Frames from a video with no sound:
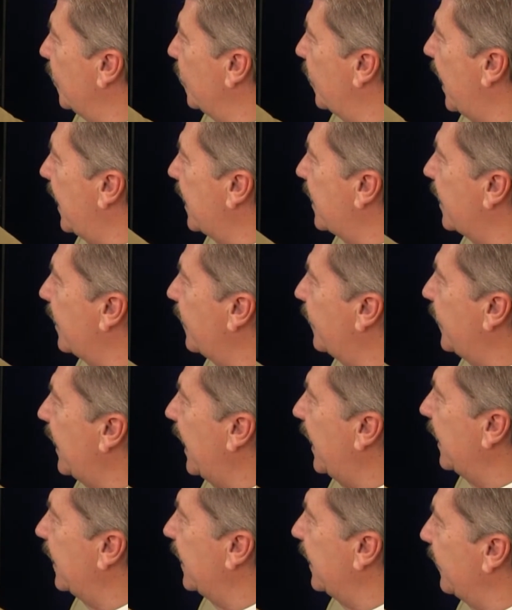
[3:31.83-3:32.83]
You get to the
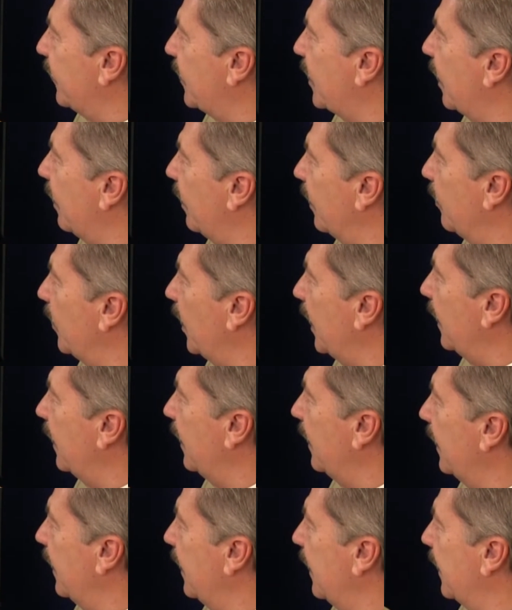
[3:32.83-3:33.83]
flag leaf timing,